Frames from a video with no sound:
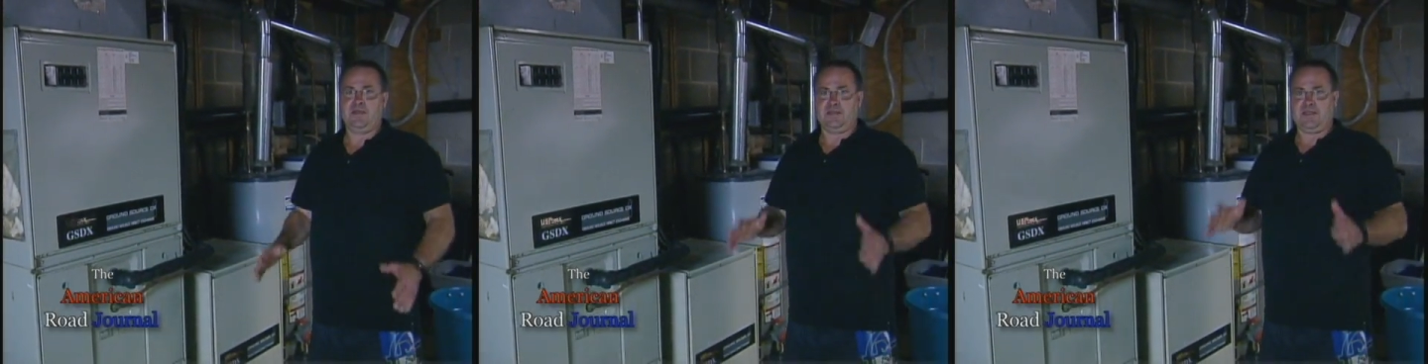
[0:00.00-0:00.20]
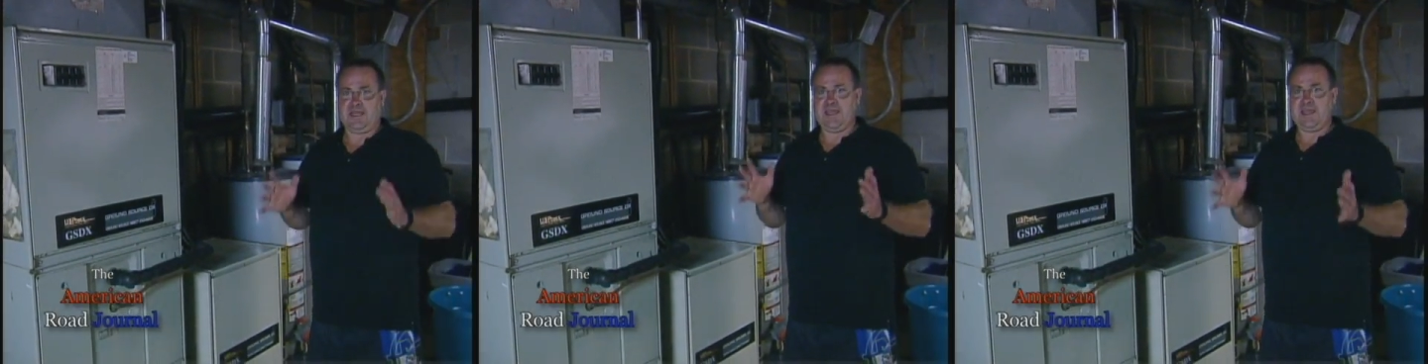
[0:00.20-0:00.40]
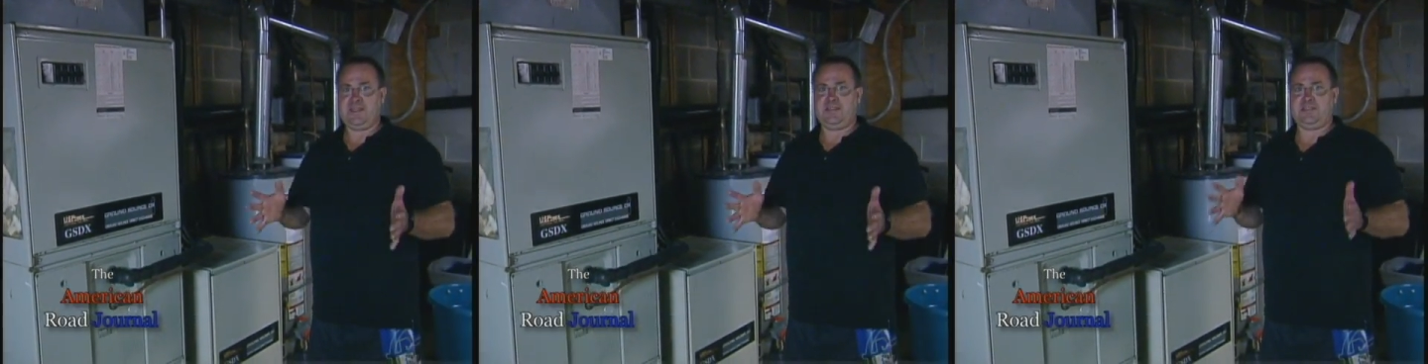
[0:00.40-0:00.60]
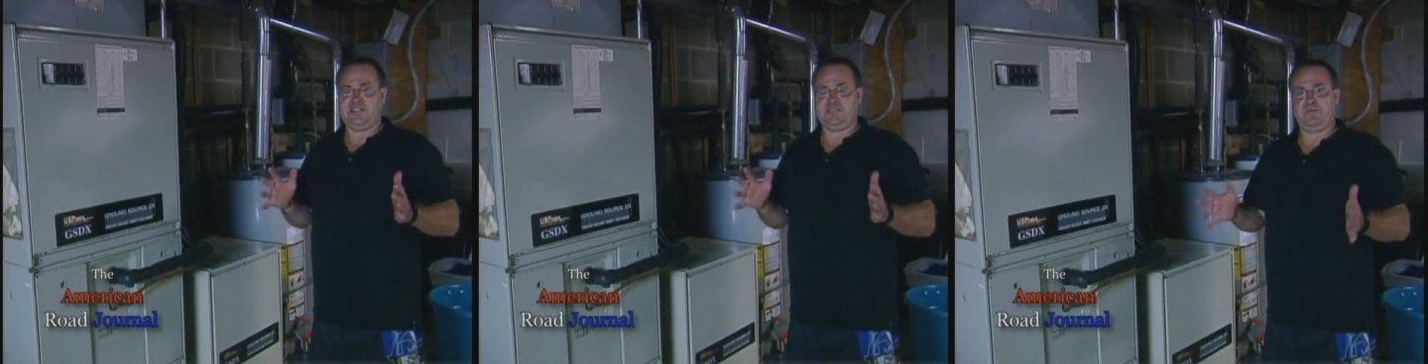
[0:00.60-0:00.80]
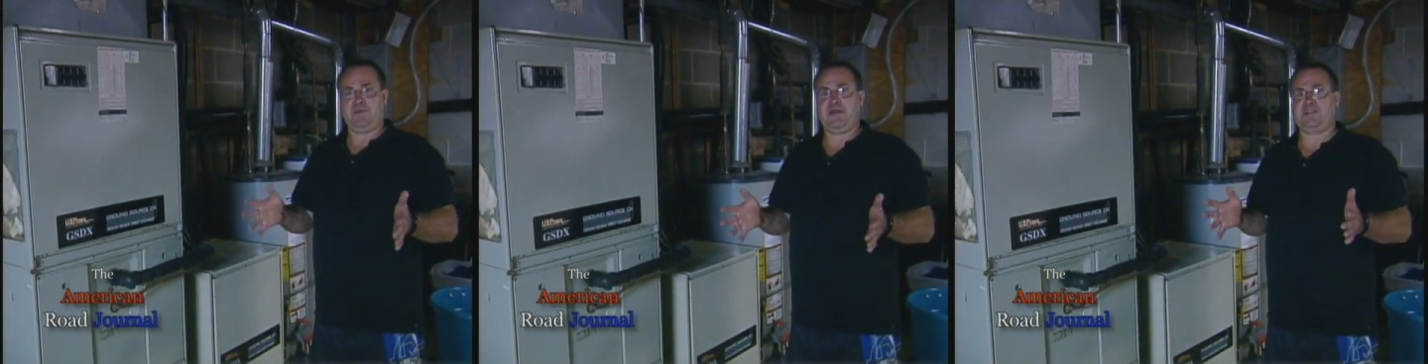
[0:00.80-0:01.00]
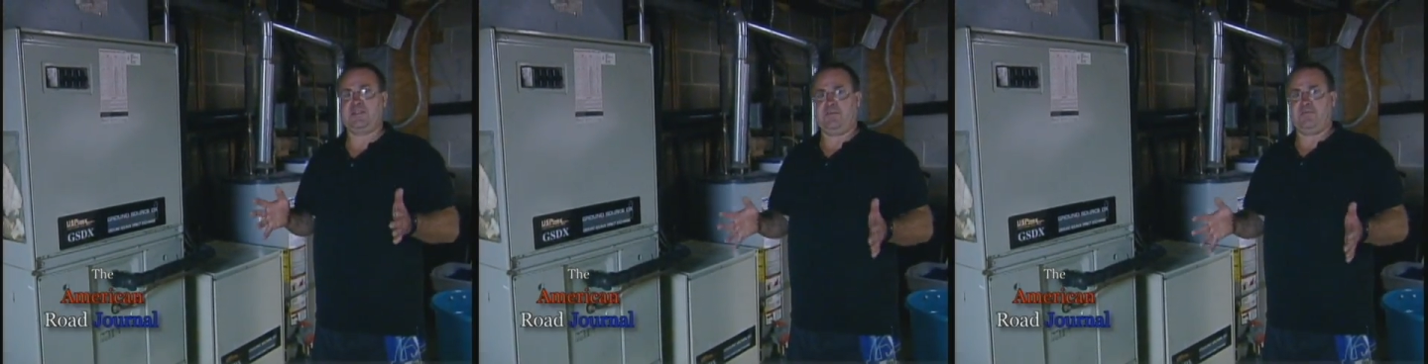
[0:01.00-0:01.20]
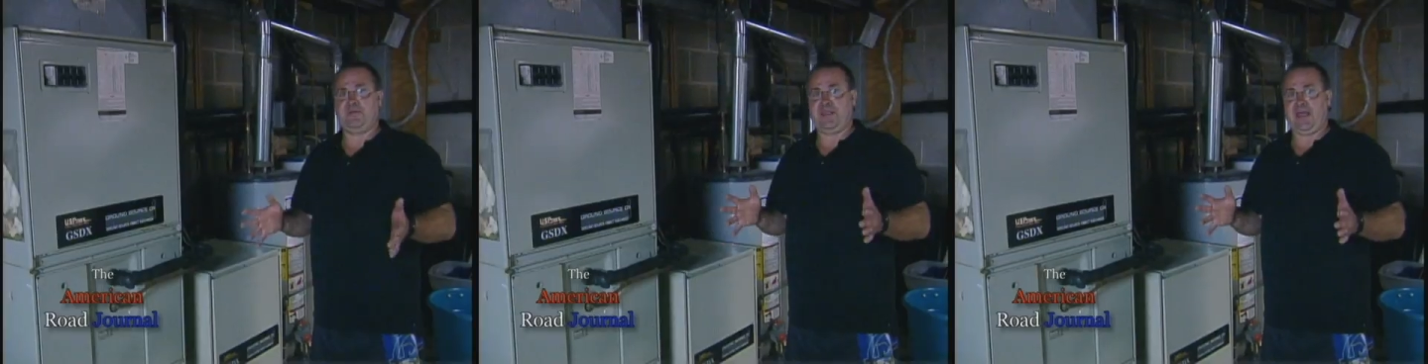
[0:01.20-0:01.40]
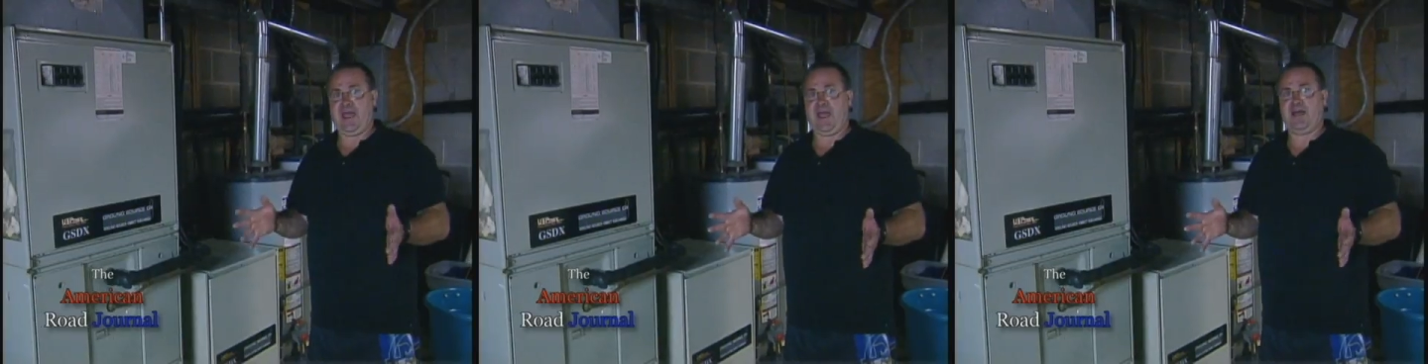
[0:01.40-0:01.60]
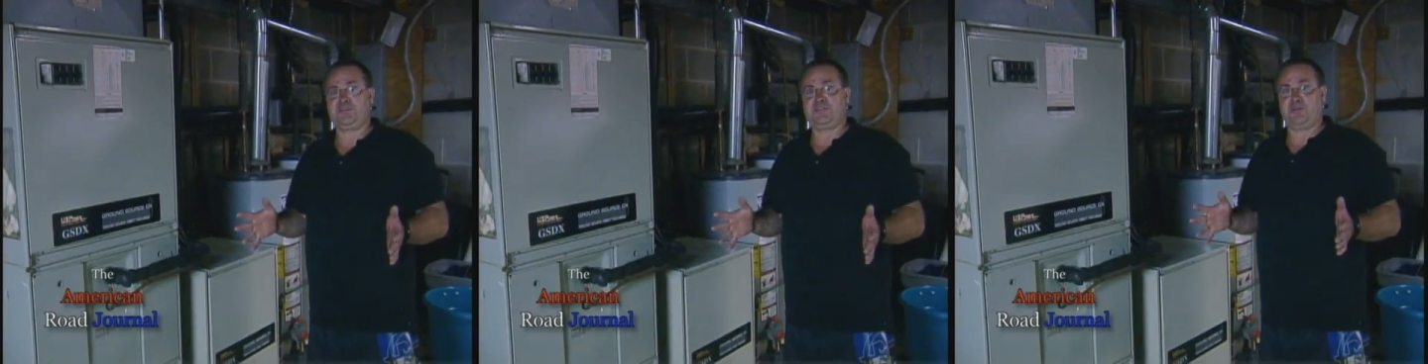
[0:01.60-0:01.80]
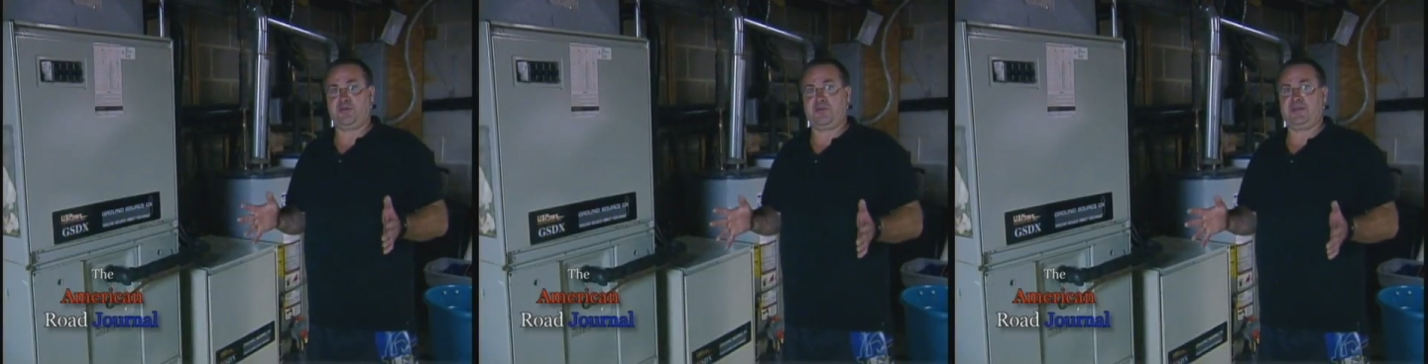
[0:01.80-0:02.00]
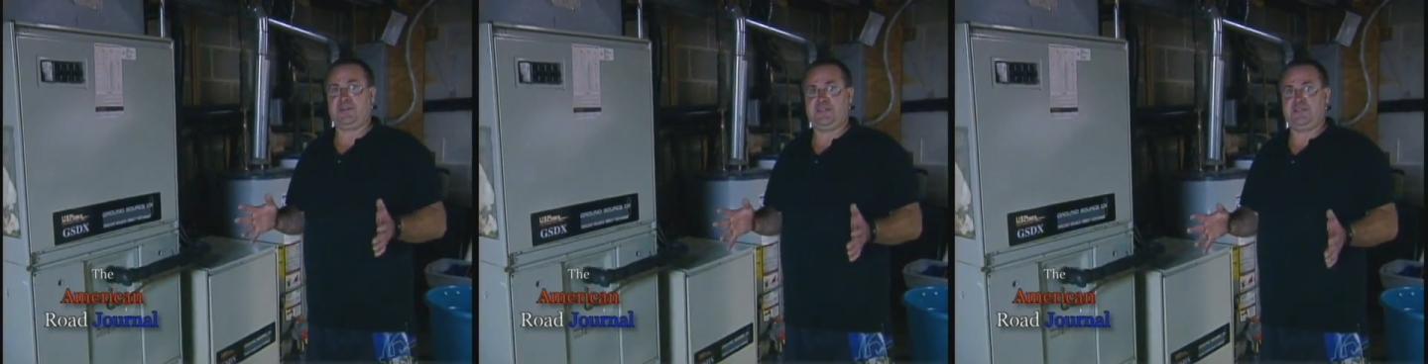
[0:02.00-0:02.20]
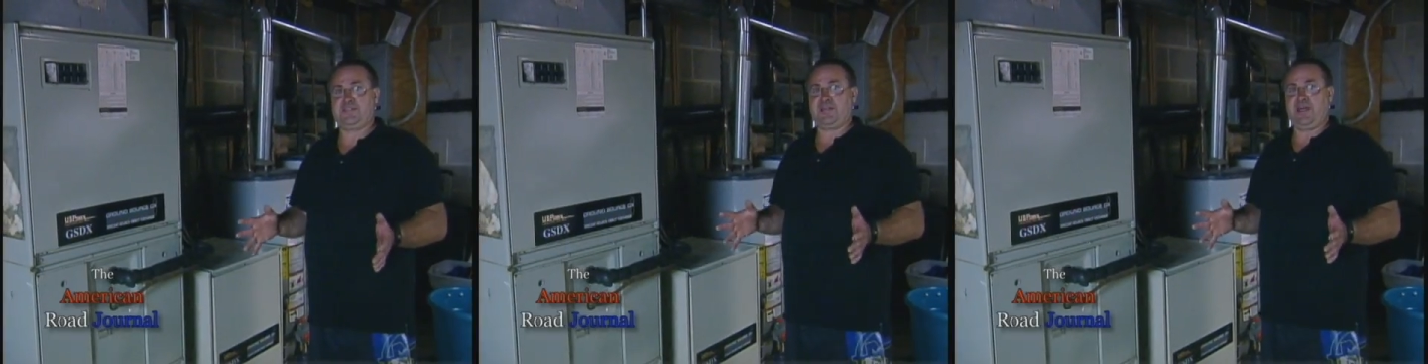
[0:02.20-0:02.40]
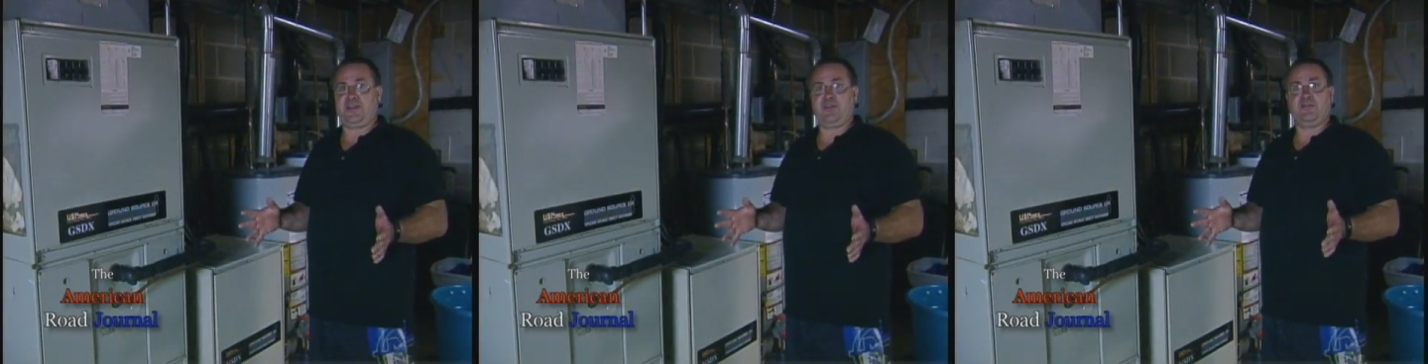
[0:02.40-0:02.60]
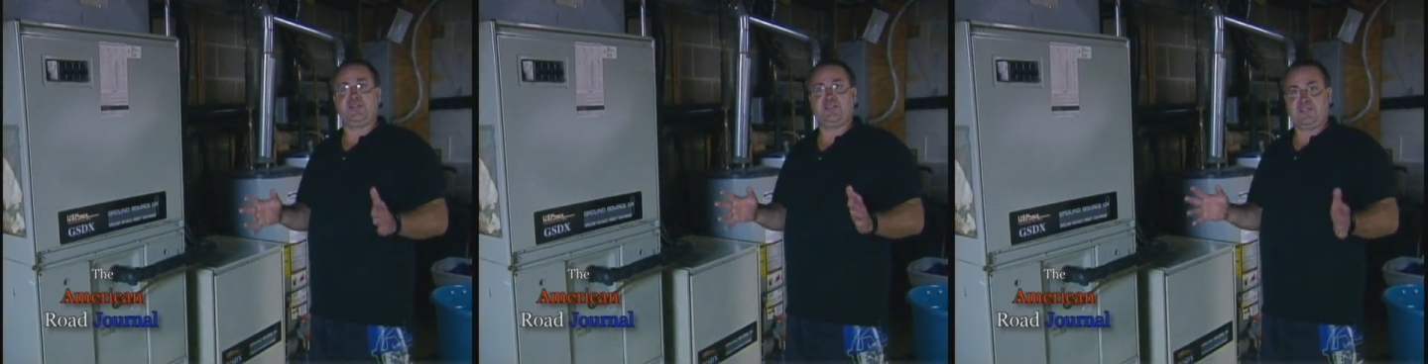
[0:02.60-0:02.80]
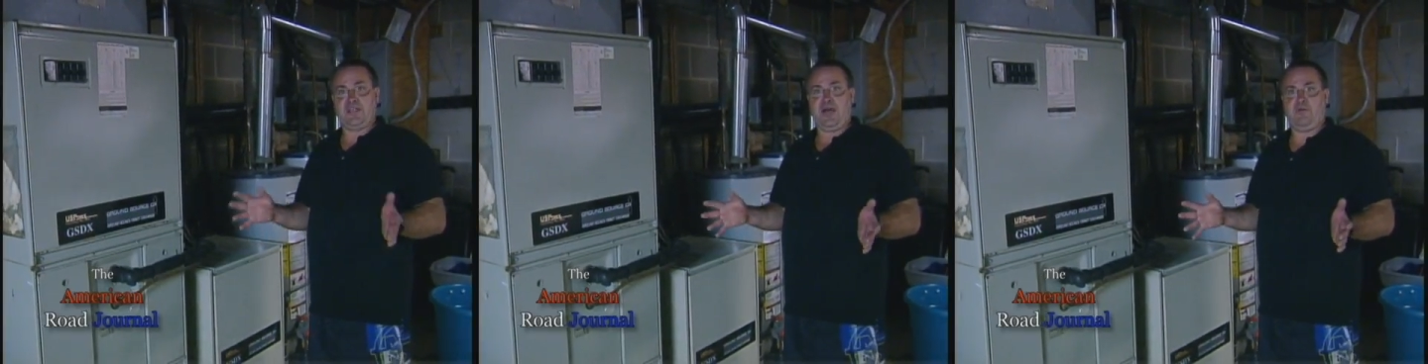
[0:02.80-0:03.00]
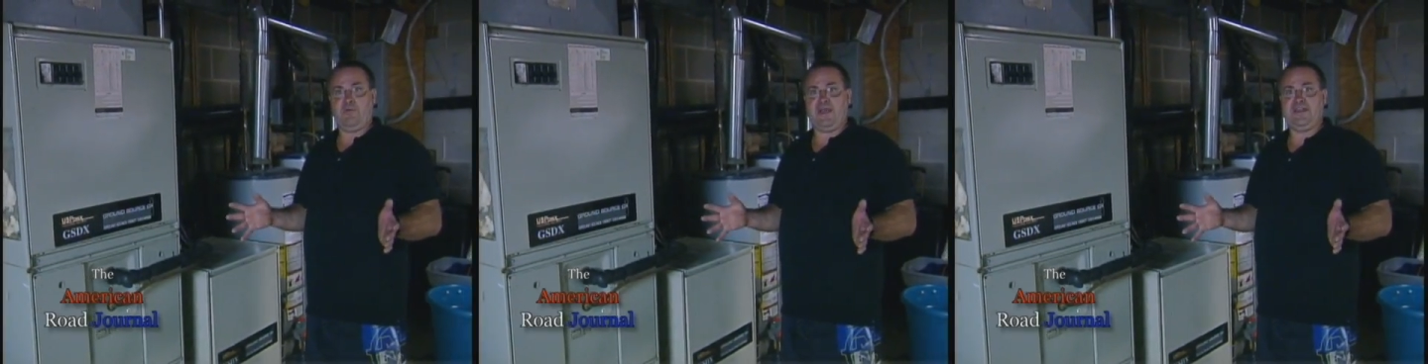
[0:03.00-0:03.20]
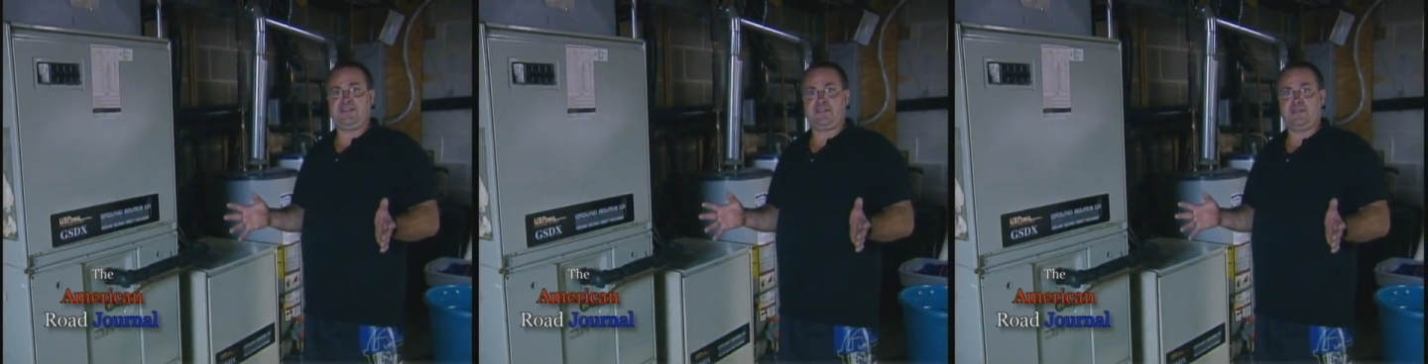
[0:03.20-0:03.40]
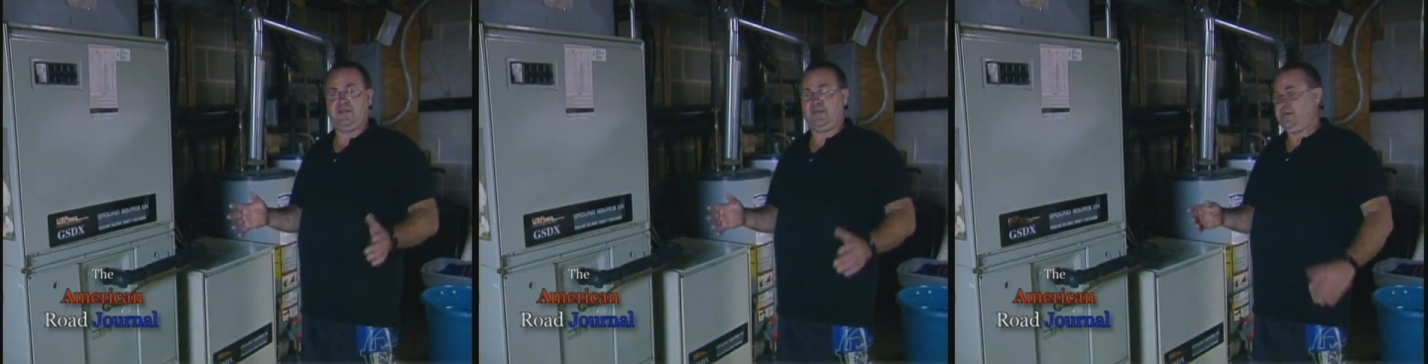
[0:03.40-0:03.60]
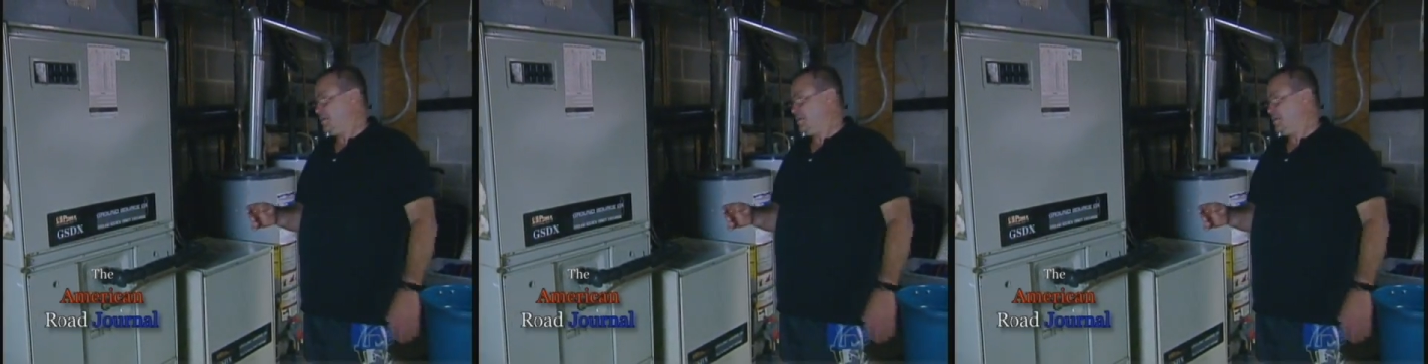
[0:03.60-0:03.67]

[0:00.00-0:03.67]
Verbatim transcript: The heat that's picked up in the house during this cycle is not wasted.